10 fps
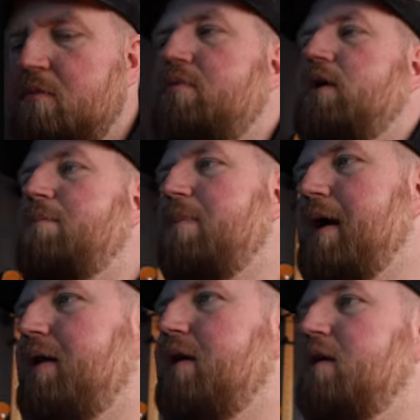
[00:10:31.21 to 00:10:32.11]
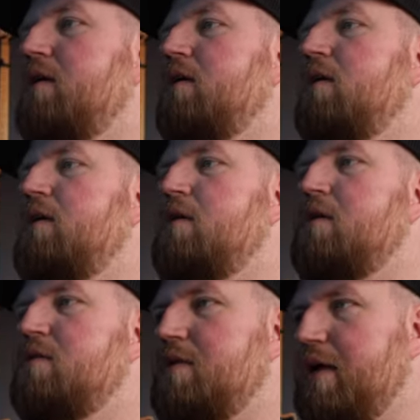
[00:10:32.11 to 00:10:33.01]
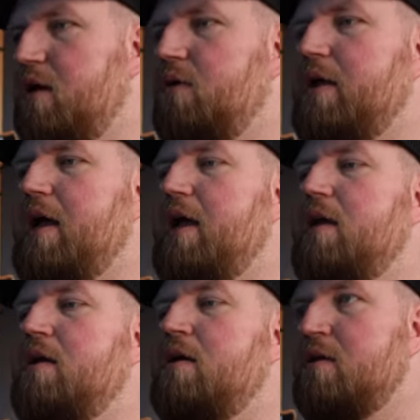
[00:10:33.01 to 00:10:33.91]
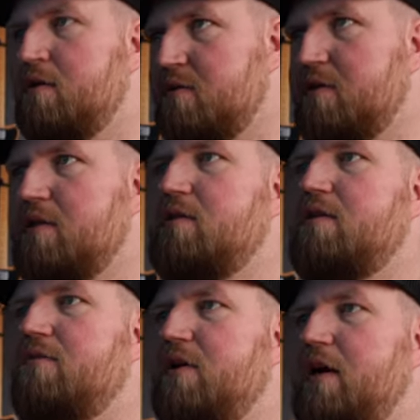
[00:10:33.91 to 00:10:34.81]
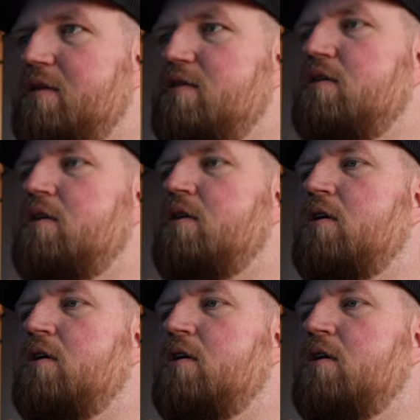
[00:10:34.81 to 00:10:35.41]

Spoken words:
plug it back in, say okay, send to device.